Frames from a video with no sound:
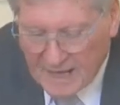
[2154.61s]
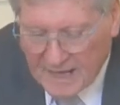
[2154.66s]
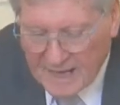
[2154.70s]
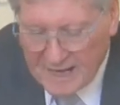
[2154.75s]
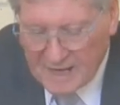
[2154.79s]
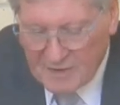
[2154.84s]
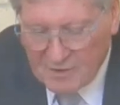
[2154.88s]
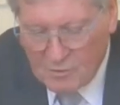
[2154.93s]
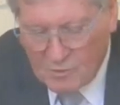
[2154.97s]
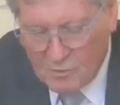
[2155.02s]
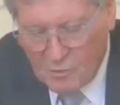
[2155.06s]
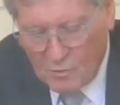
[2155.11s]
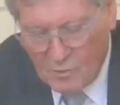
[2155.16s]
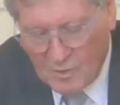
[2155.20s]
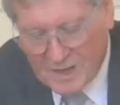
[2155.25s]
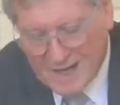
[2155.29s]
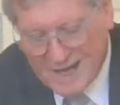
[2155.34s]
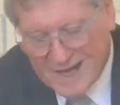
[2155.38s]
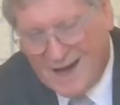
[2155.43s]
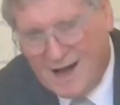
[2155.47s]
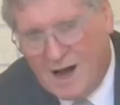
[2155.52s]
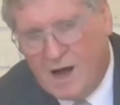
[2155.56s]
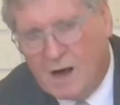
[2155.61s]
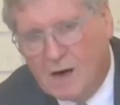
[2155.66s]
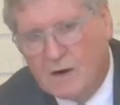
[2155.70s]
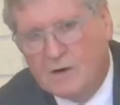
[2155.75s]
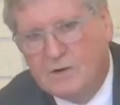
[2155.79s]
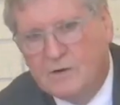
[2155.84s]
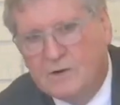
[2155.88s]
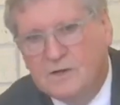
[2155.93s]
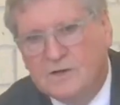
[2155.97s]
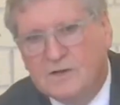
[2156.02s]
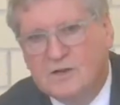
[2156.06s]
in
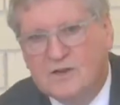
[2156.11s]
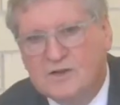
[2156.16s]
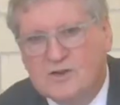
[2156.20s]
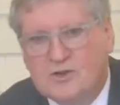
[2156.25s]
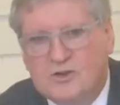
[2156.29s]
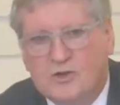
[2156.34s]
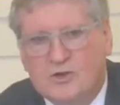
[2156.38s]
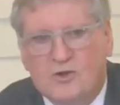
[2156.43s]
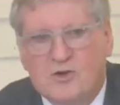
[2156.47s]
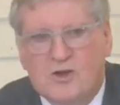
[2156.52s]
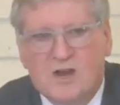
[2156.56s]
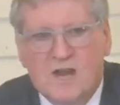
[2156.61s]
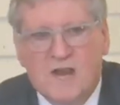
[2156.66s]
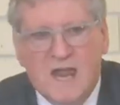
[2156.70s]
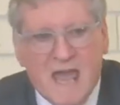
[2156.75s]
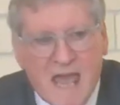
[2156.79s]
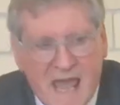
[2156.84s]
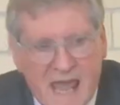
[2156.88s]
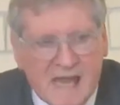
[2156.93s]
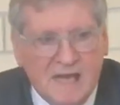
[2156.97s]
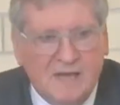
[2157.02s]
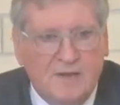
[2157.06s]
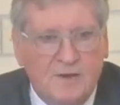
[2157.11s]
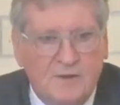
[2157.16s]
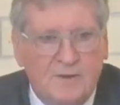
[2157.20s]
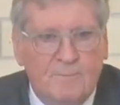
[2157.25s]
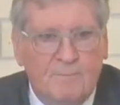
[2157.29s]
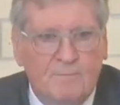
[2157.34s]
regard to need.